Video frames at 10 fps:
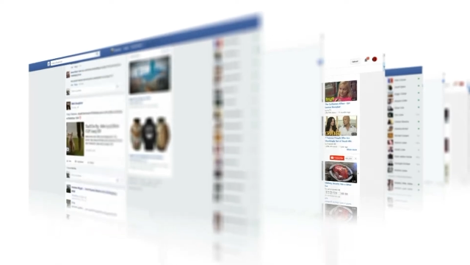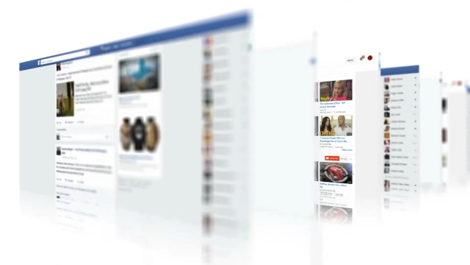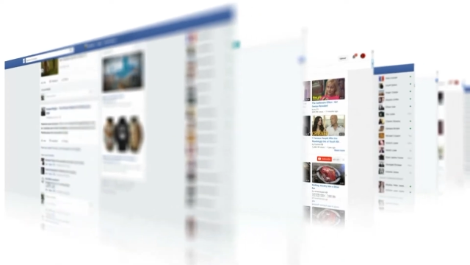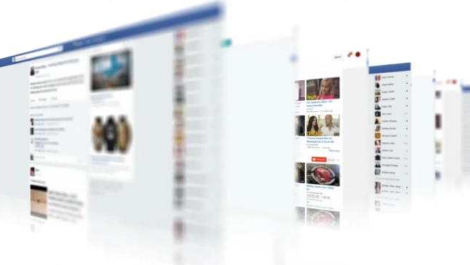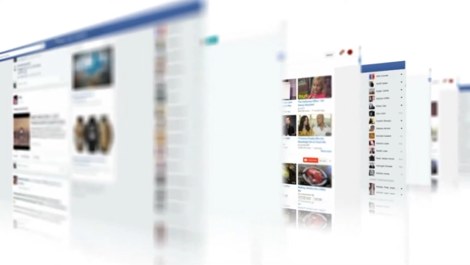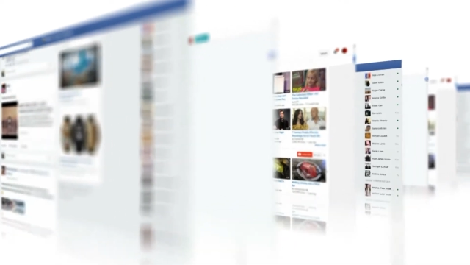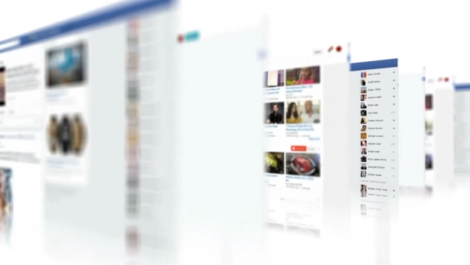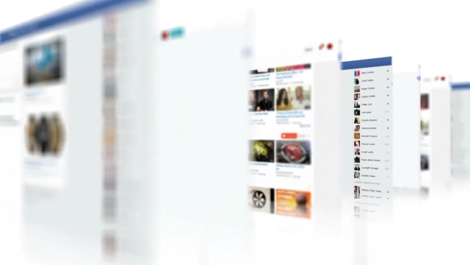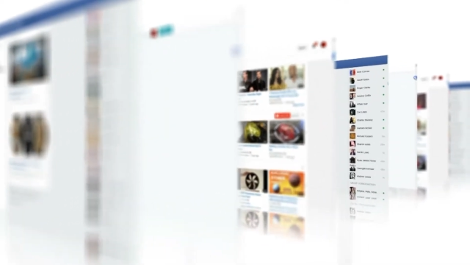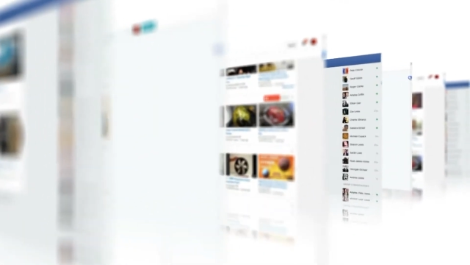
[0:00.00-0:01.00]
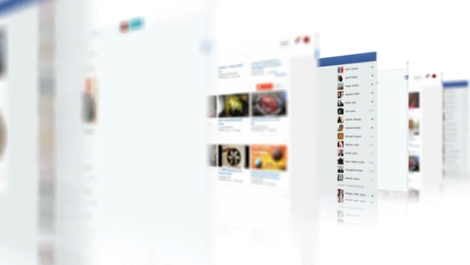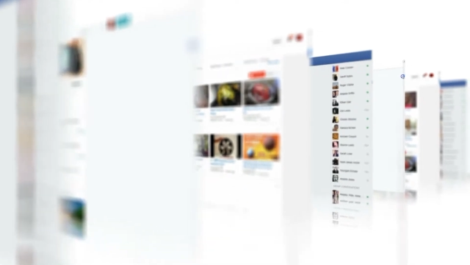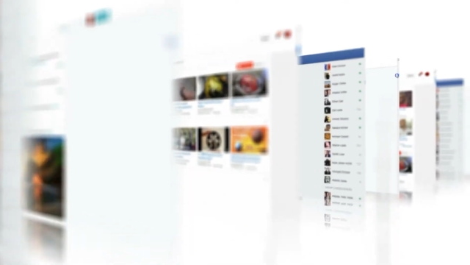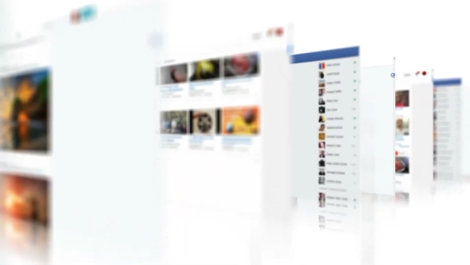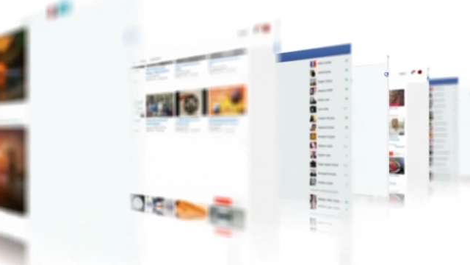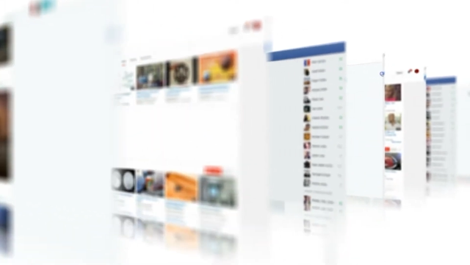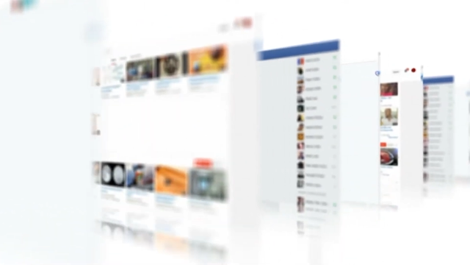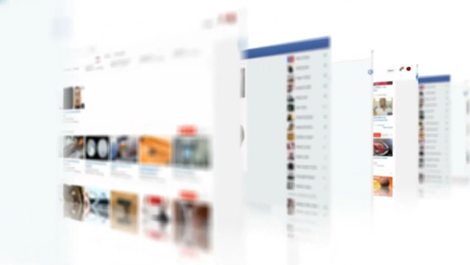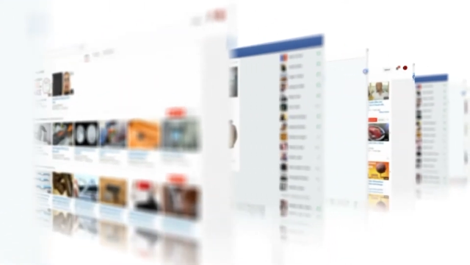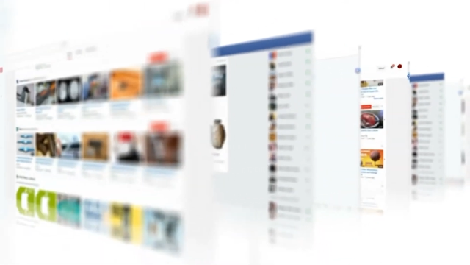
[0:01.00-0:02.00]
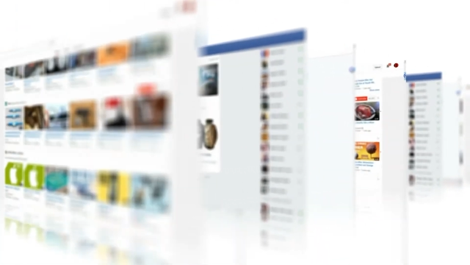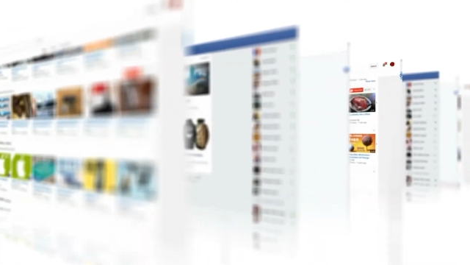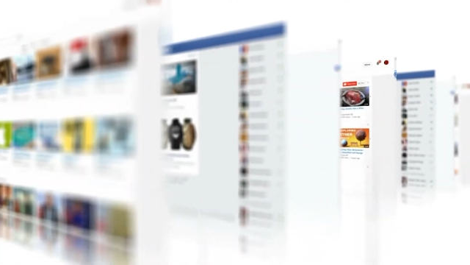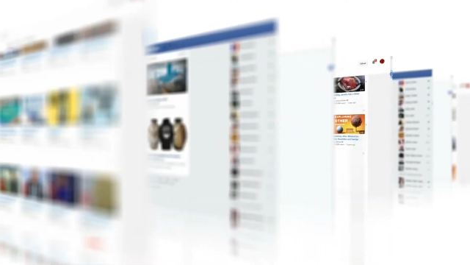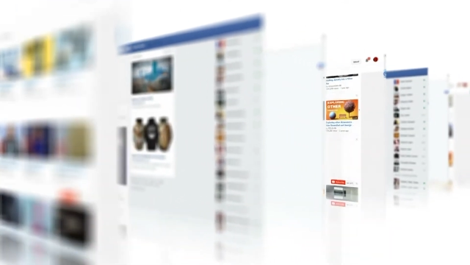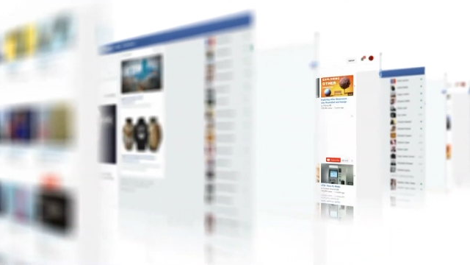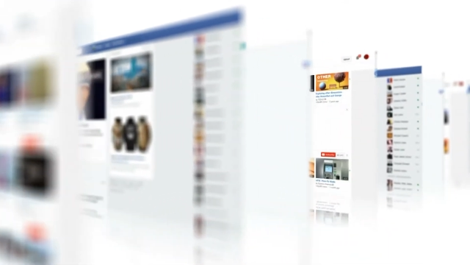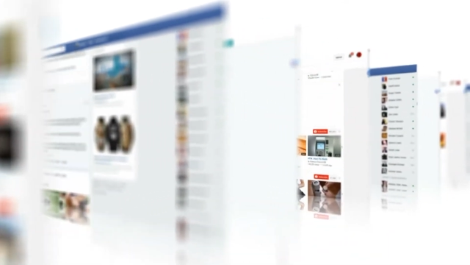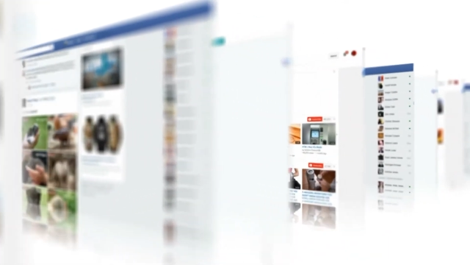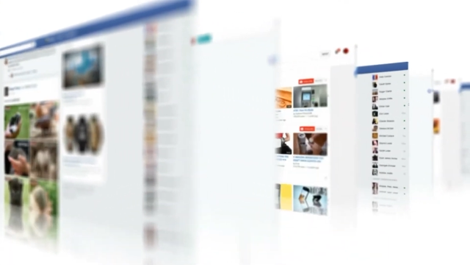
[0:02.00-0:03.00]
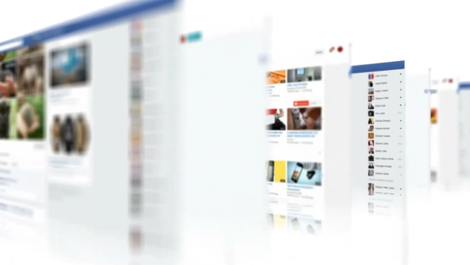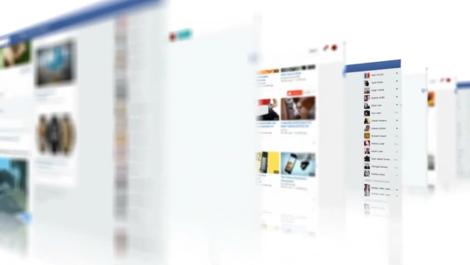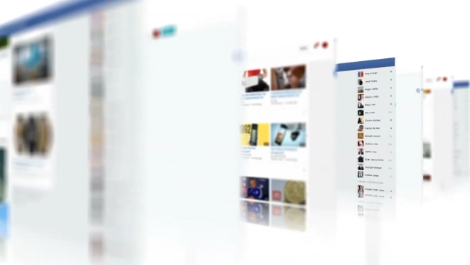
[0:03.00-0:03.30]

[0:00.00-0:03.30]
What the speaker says: (no speaker visible)